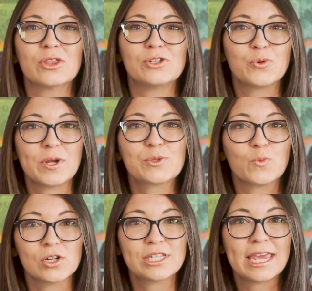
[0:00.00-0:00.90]
The tweets
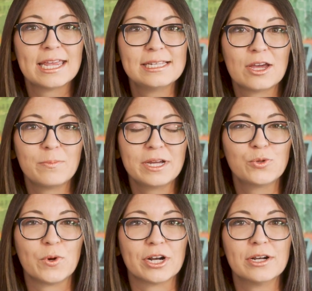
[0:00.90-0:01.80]
were taken down by
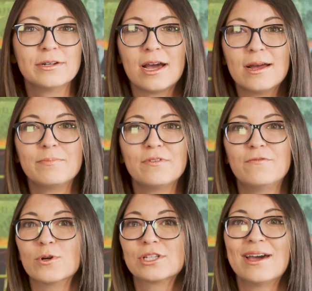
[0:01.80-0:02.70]
Twitter, not
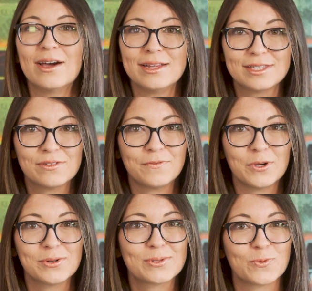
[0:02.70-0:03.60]
before tons of
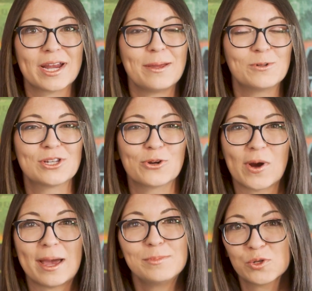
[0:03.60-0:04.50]
folks were able to
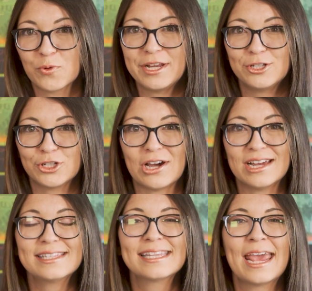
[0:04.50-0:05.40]
grab
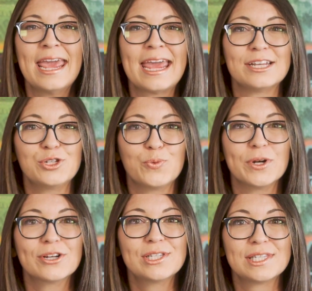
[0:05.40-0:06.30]
screenshots, and
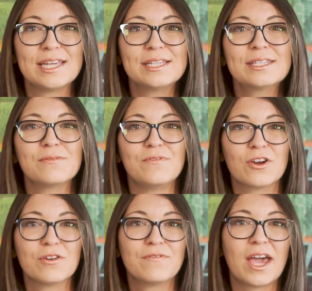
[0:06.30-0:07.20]
Twitter ceased
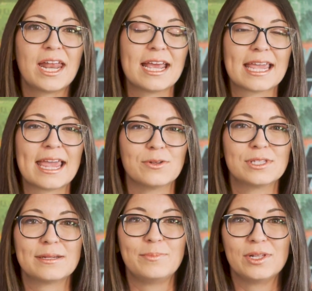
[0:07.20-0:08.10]
verified
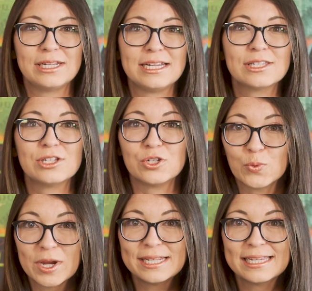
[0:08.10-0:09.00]
accounts' abilities to
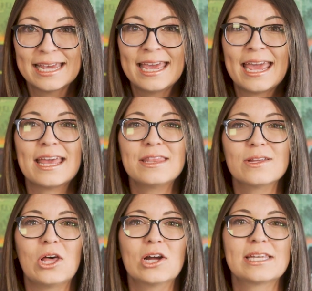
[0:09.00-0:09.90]
tweet, and
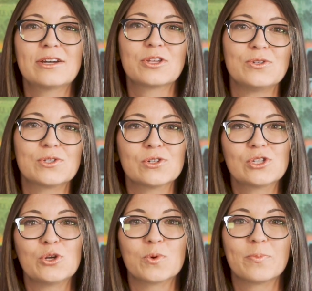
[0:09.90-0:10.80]
they locked out
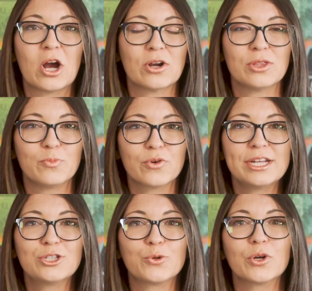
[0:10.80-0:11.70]
users who were part of the
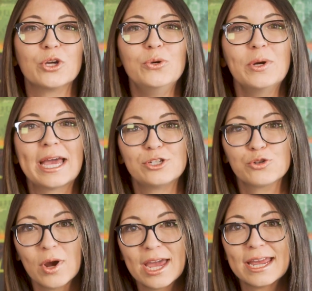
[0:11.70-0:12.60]
breach or who had
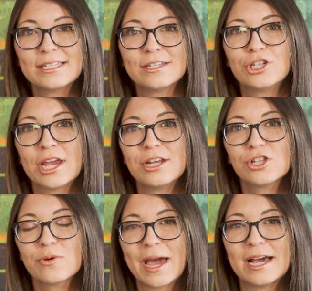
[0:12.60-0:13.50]
tried to
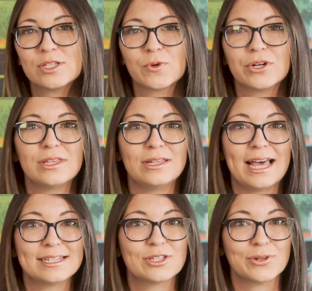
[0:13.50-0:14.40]
change their password in the
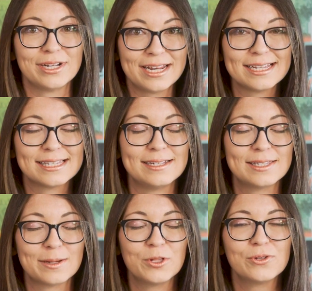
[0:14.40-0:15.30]
last 30 days. And
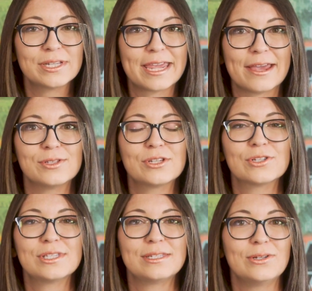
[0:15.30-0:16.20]
some of those accounts
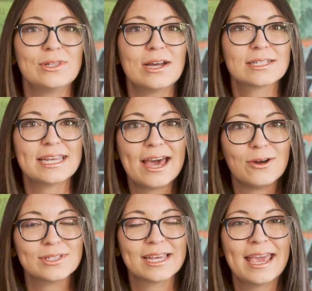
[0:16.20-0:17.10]
are still locked
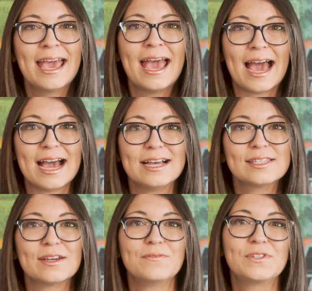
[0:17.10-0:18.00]
out
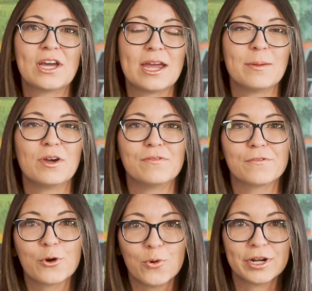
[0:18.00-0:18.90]
as of time of
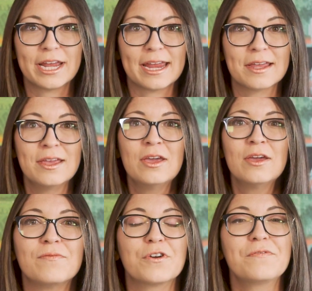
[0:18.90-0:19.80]
recording.
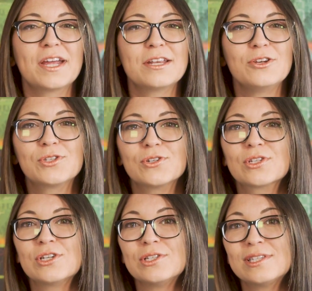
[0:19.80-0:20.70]
Verified
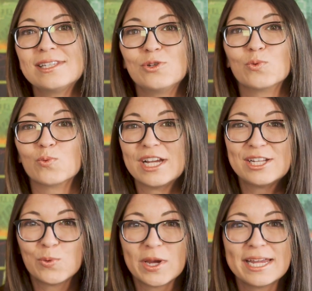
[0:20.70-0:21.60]
users could still
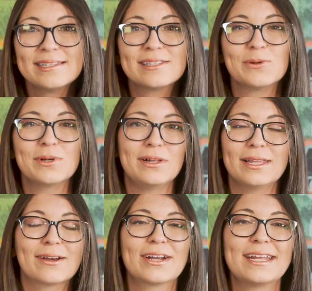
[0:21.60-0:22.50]
retweet, so
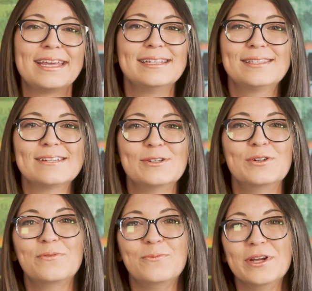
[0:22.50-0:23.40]
hilarity
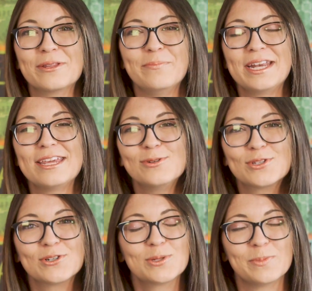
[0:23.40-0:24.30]
ensued with many
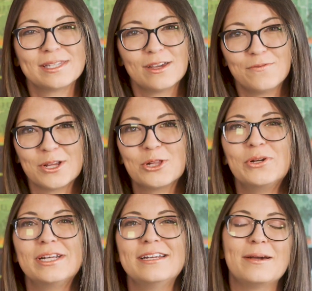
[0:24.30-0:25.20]
users, myself
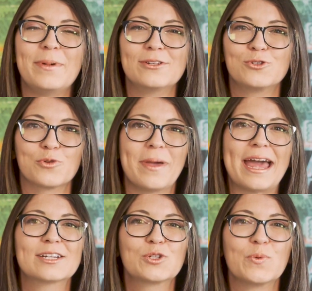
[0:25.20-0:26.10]
included, about
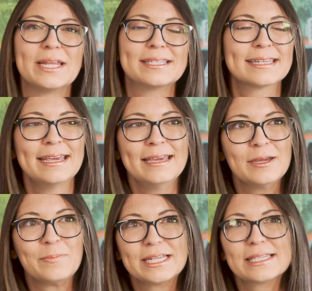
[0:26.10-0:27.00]
dramatic tweets,
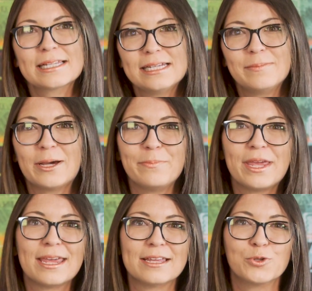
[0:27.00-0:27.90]
basically about
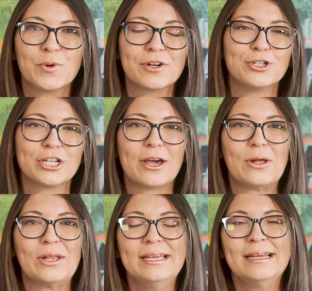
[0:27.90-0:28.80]
being in Twitter
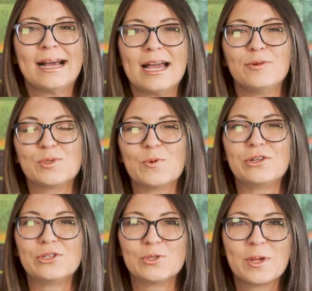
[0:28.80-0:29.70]
jail. I was
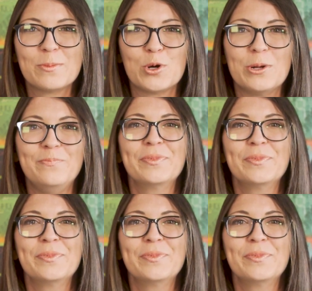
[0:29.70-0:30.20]
one of those people.